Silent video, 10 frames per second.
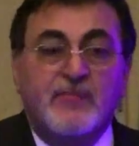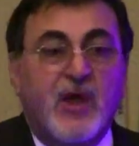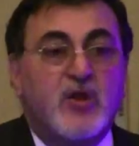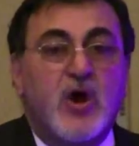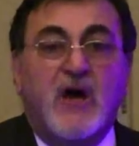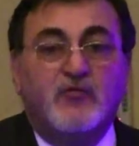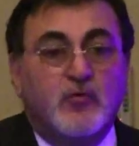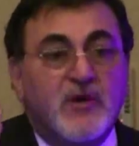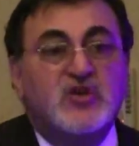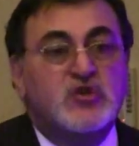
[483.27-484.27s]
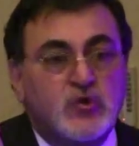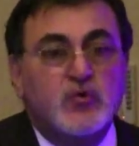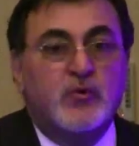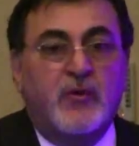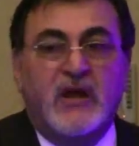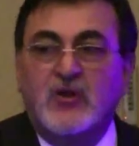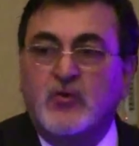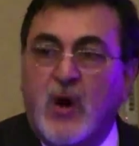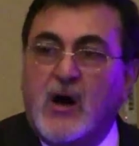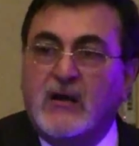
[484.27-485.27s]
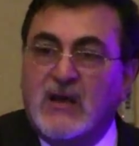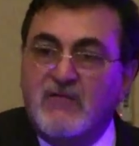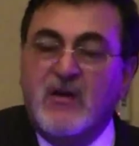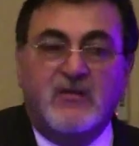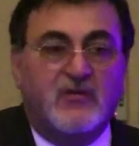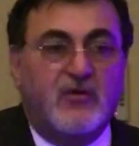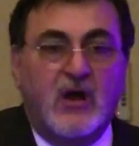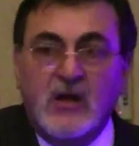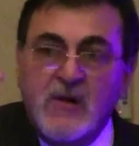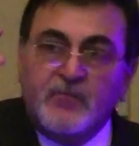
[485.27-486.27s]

and you have to make sure that you are giving the drug